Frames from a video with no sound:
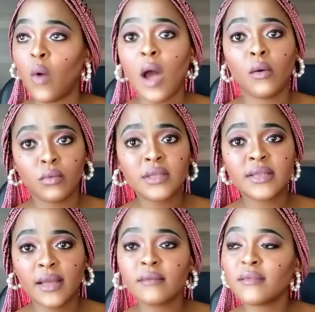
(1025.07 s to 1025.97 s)
Wow,
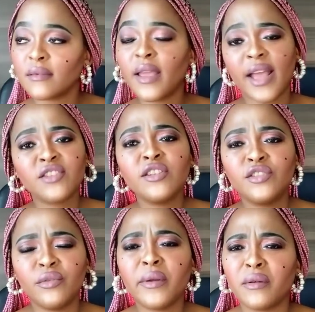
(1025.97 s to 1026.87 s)
it's they're
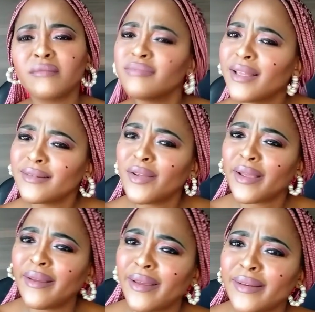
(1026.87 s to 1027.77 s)
doing
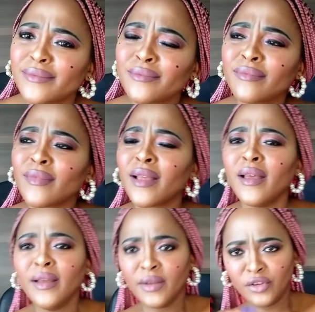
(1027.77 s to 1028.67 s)
good,
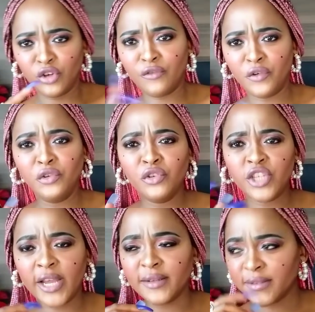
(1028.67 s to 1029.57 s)
you know, for new
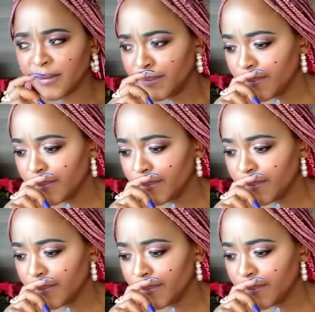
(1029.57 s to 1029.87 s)
channels.